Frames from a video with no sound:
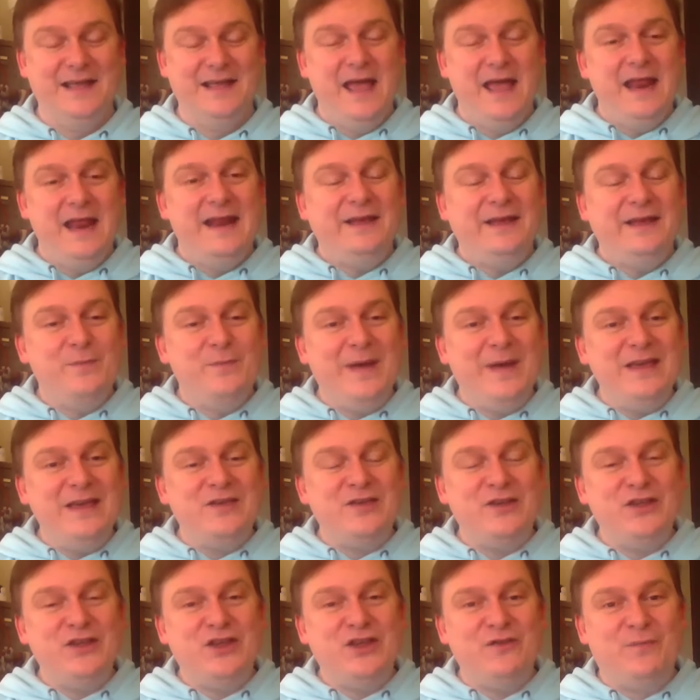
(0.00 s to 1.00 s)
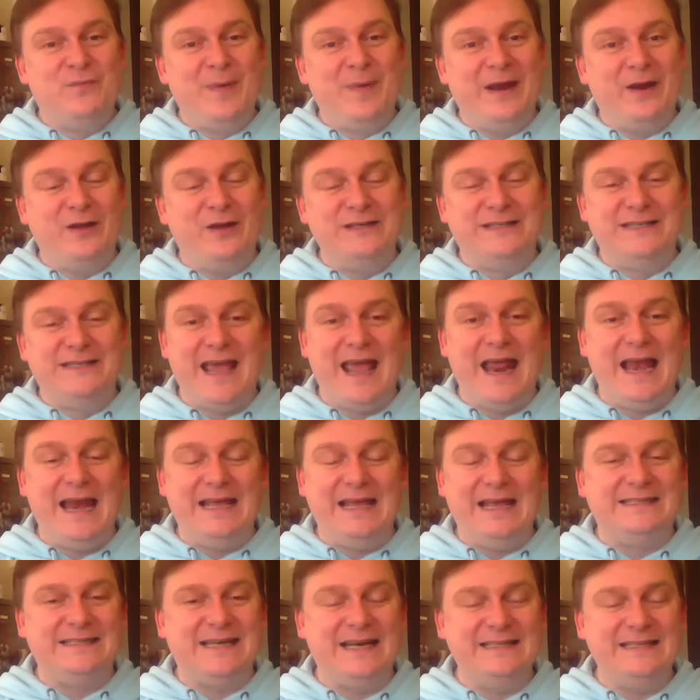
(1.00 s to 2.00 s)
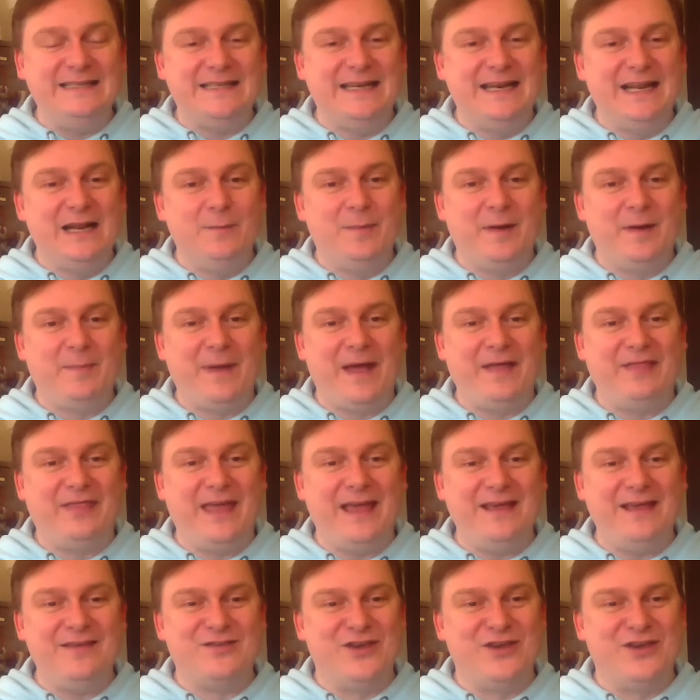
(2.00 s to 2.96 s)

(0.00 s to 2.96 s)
No, now, you mentioned you've been on telly. Tell us a little bit about that